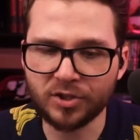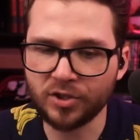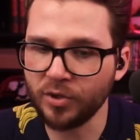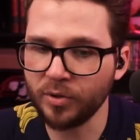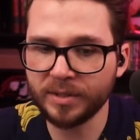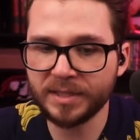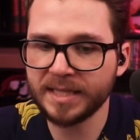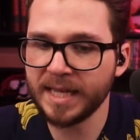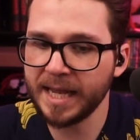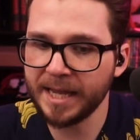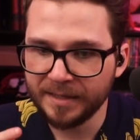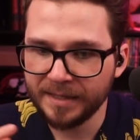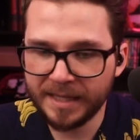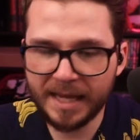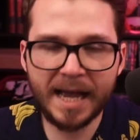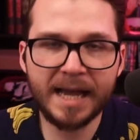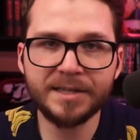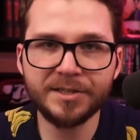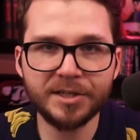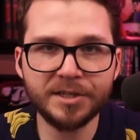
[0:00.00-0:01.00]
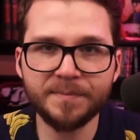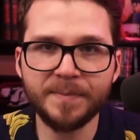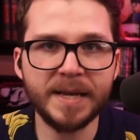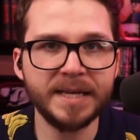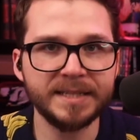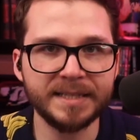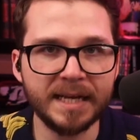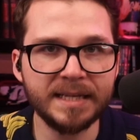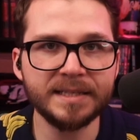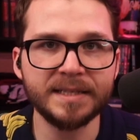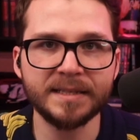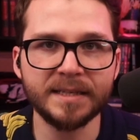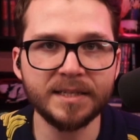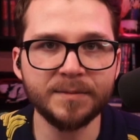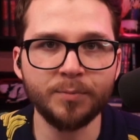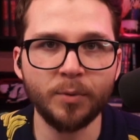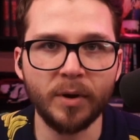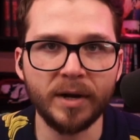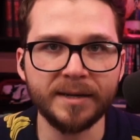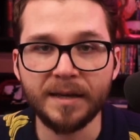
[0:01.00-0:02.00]
So it's like, yeah, it just makes sense at this
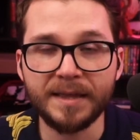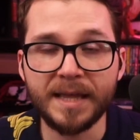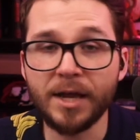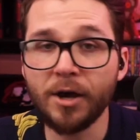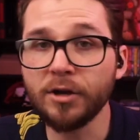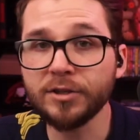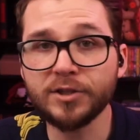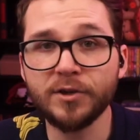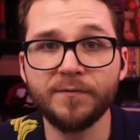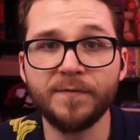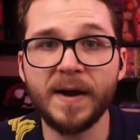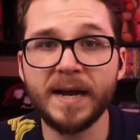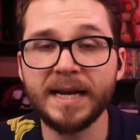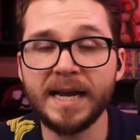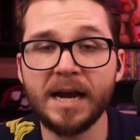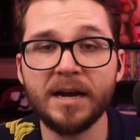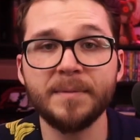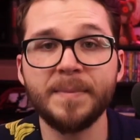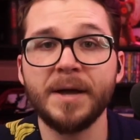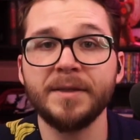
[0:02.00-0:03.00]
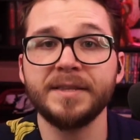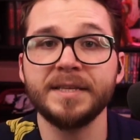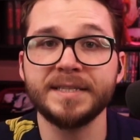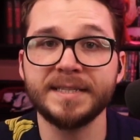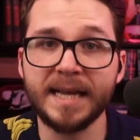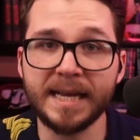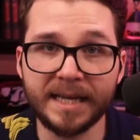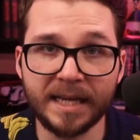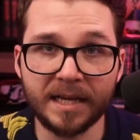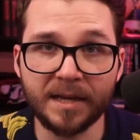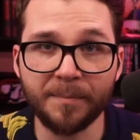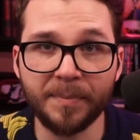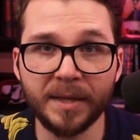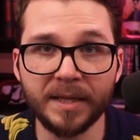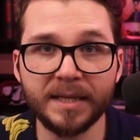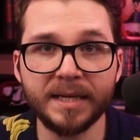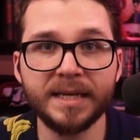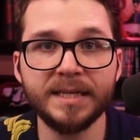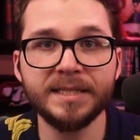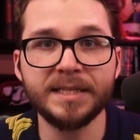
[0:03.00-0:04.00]
point. They also find out about the psychic
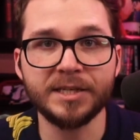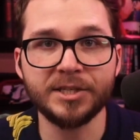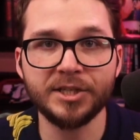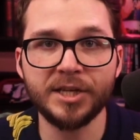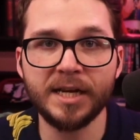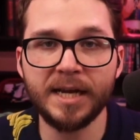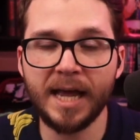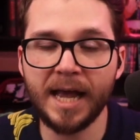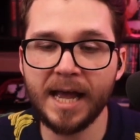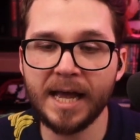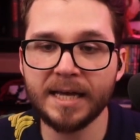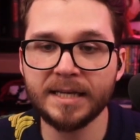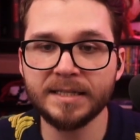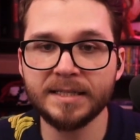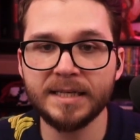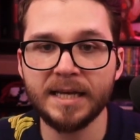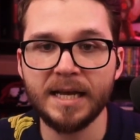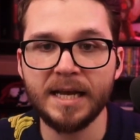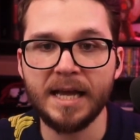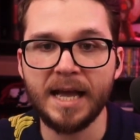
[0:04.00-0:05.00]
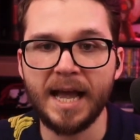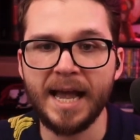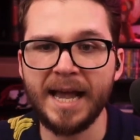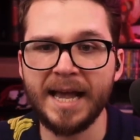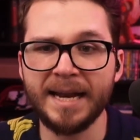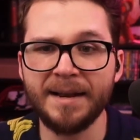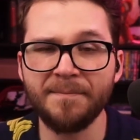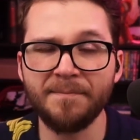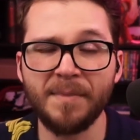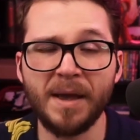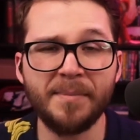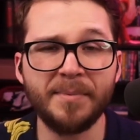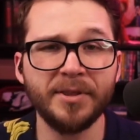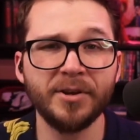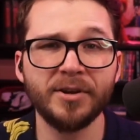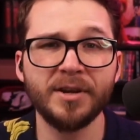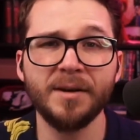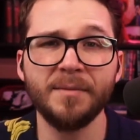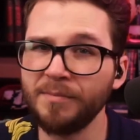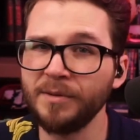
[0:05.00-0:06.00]
abilities that Shin has. And maybe
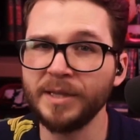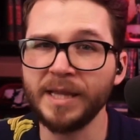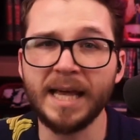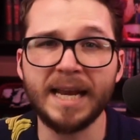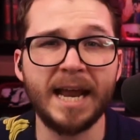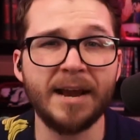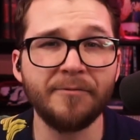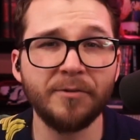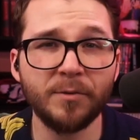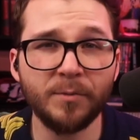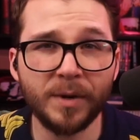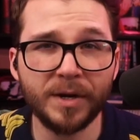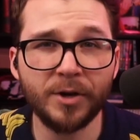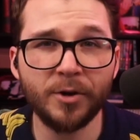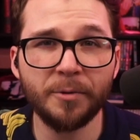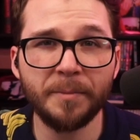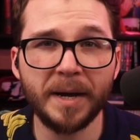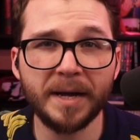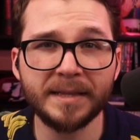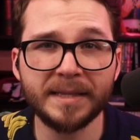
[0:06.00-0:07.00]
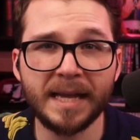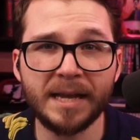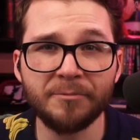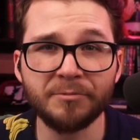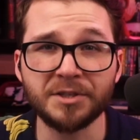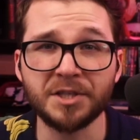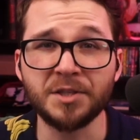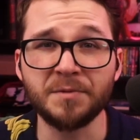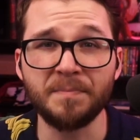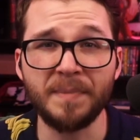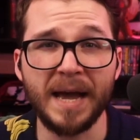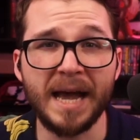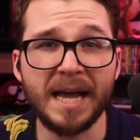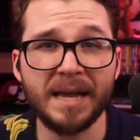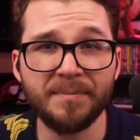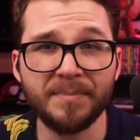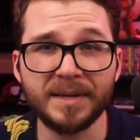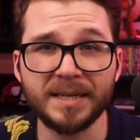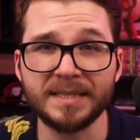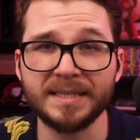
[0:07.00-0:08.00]
they're gonna let everyone know about that, which is
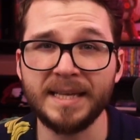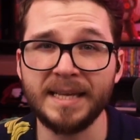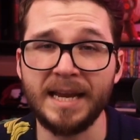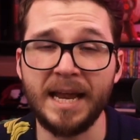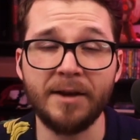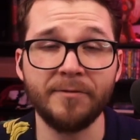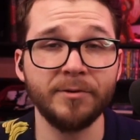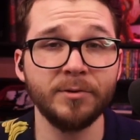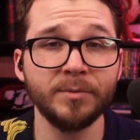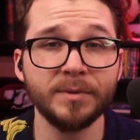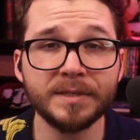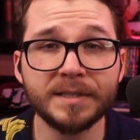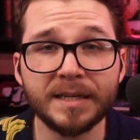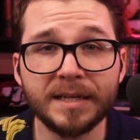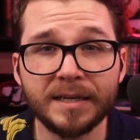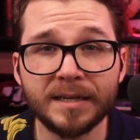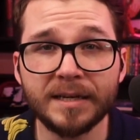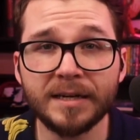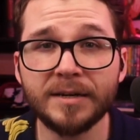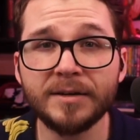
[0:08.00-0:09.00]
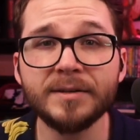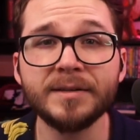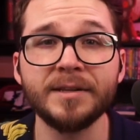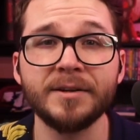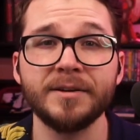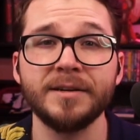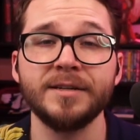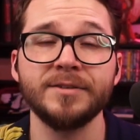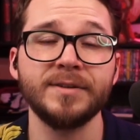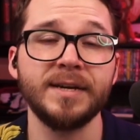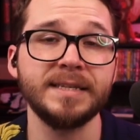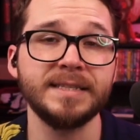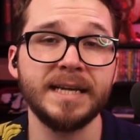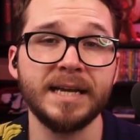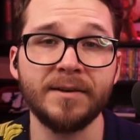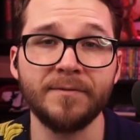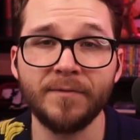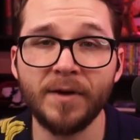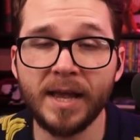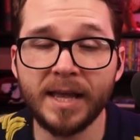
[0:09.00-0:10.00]
bad because then everyone's gonna know and they're gonna try and
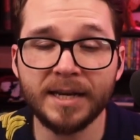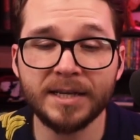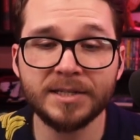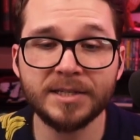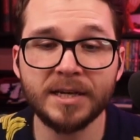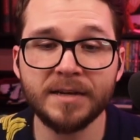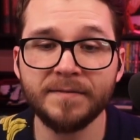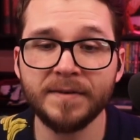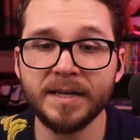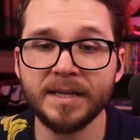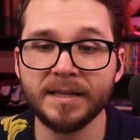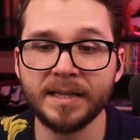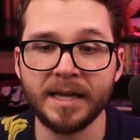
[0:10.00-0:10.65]
take advantage of it.